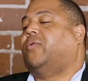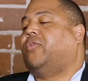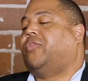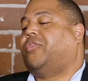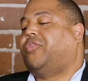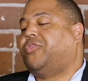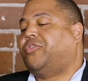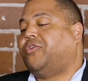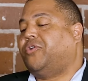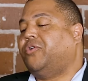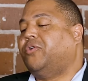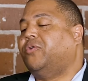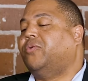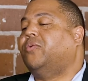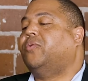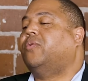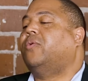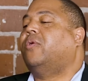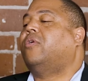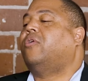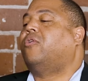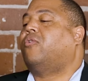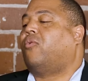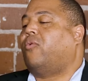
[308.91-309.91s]

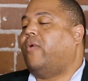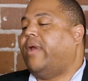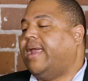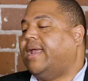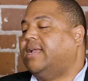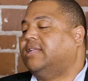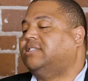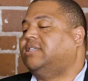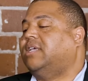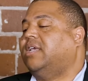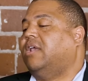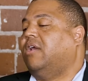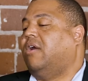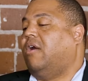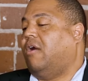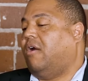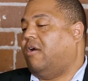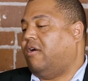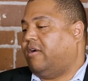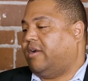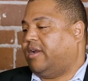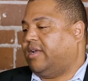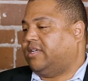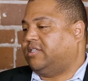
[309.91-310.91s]
through granting
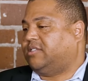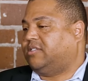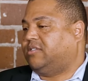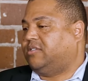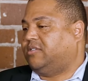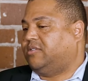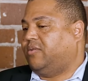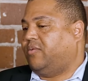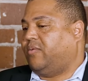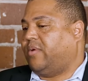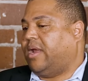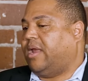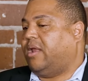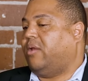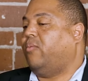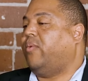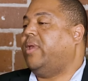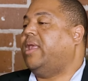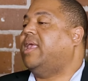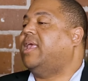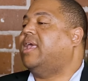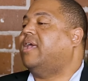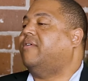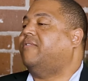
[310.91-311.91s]
artists, right,
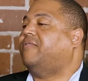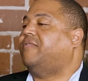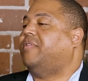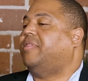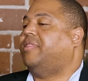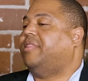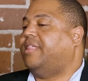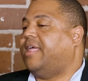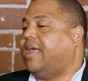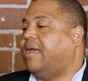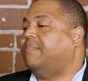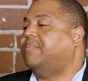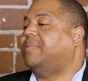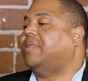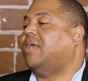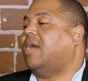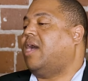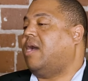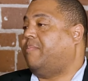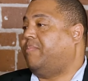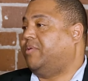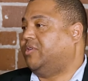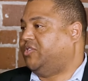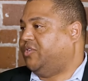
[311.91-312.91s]
we give them the
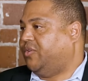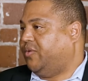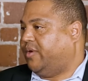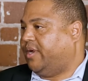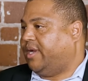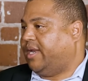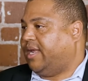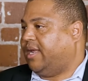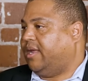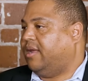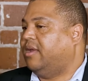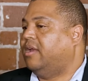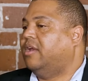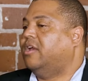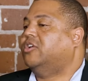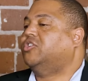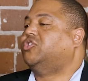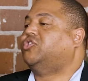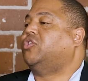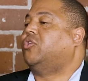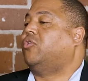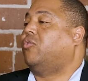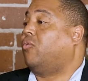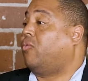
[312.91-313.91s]
opportunity
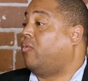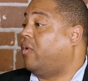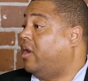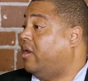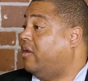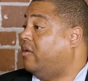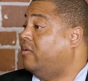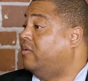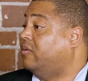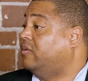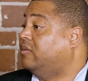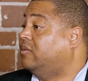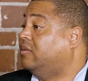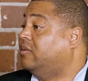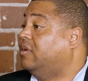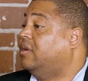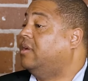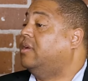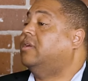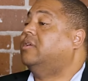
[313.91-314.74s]
to grow,